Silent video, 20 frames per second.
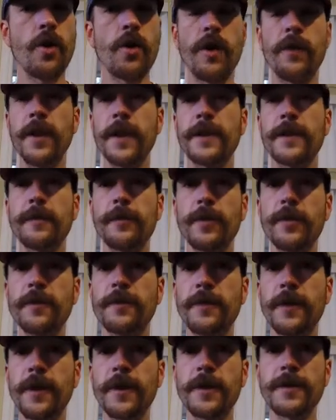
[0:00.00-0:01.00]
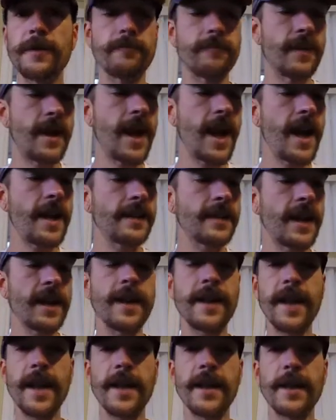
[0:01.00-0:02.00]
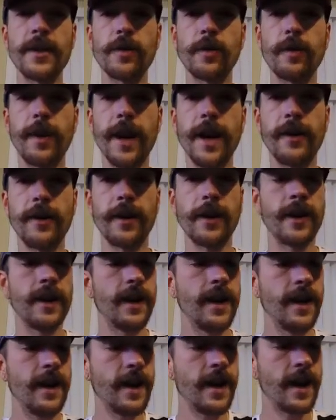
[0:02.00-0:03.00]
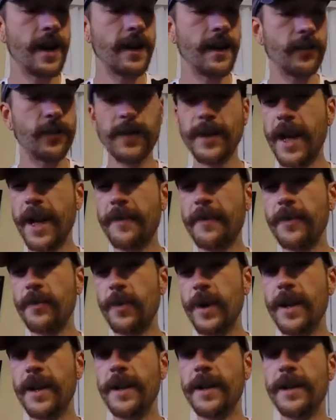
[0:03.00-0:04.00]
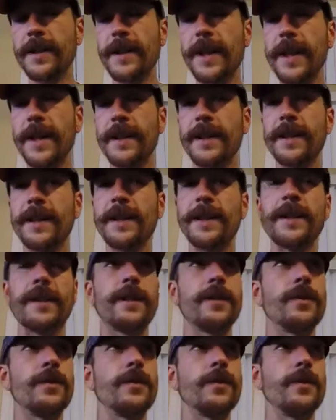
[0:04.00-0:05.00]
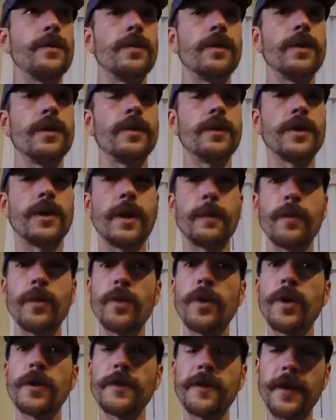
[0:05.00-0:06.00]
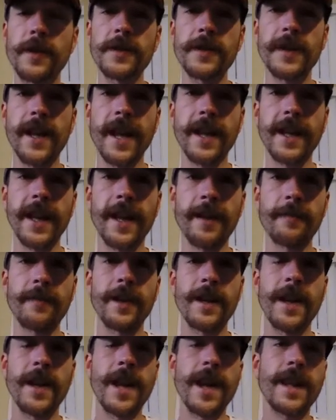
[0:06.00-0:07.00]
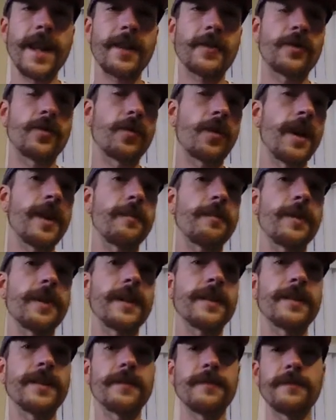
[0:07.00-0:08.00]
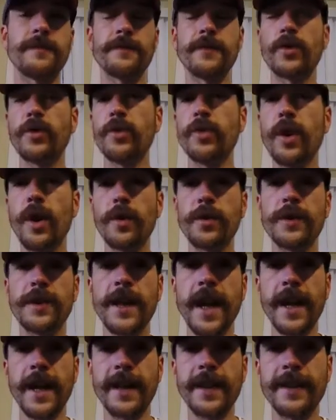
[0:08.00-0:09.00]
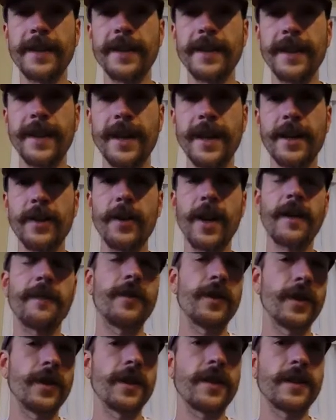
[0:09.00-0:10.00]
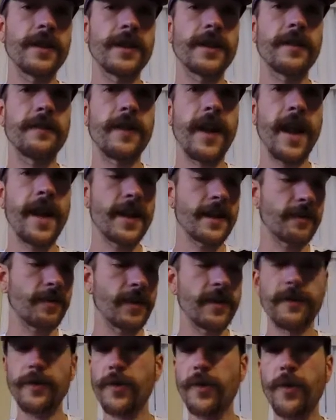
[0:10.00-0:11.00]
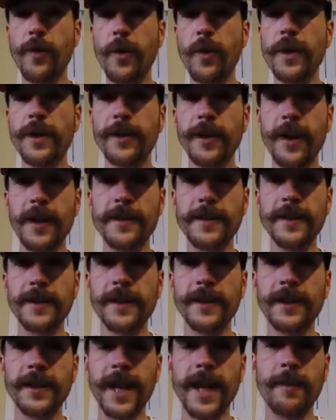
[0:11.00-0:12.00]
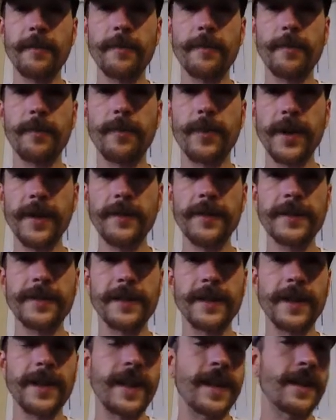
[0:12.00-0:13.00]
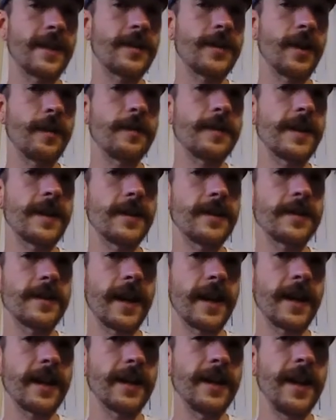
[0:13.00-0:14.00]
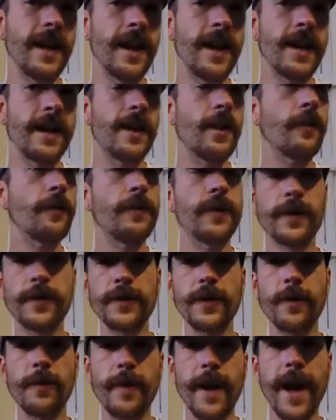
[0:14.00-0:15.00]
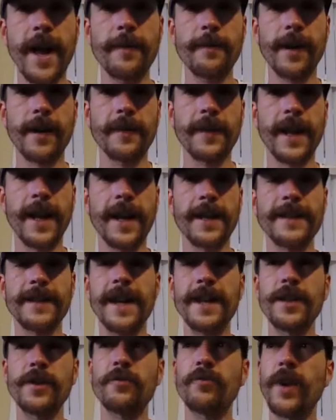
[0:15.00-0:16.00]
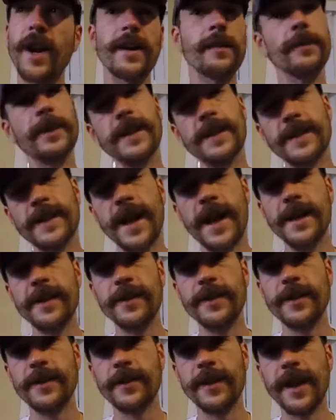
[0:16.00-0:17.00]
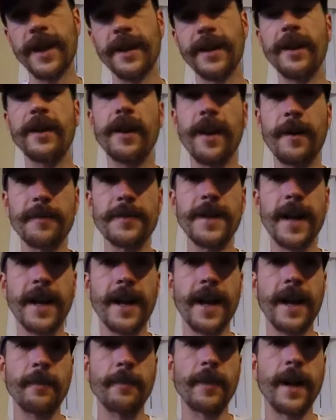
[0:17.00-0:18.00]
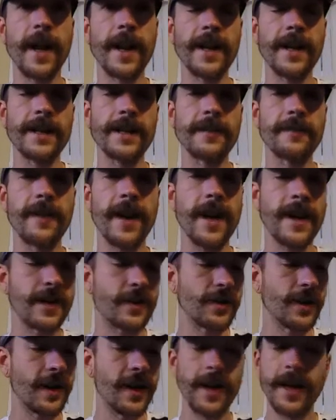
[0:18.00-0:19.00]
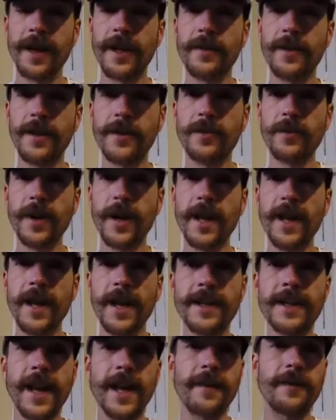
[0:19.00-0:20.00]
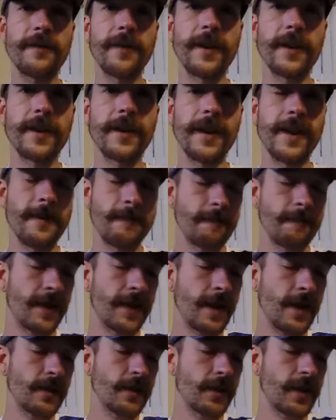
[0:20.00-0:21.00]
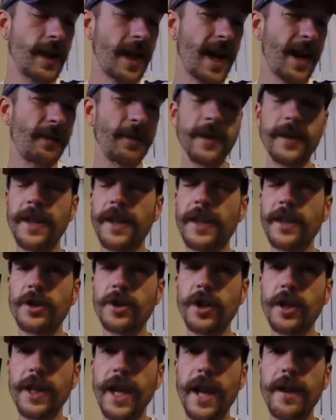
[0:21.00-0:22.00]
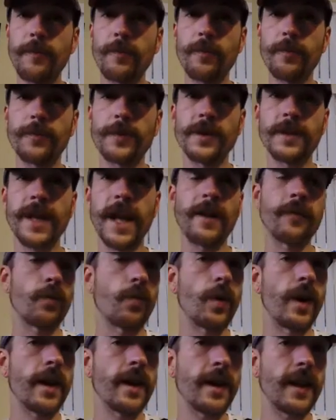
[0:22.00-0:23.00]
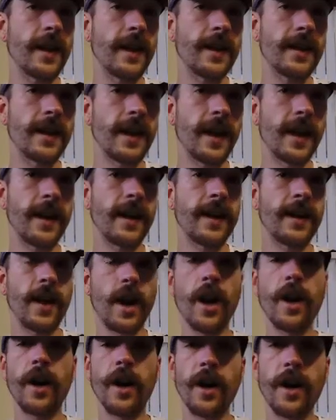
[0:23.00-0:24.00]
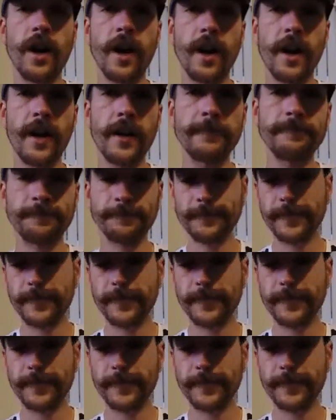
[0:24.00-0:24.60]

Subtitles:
Whoever gets to move first has kind of that initial power. This was kind of his way to design to determine who goes first in that game, and that's great because if you go second, you kind of feel like you're disadvantaged. But if you've already lost a little game previously that determines that you're second, you don't feel so bad about that. It's not just randomly assigned to you that, oh, I'm second, I'm at a disadvantage. This way, it's kind of fun. So I really think this should have came just kind of with RRR.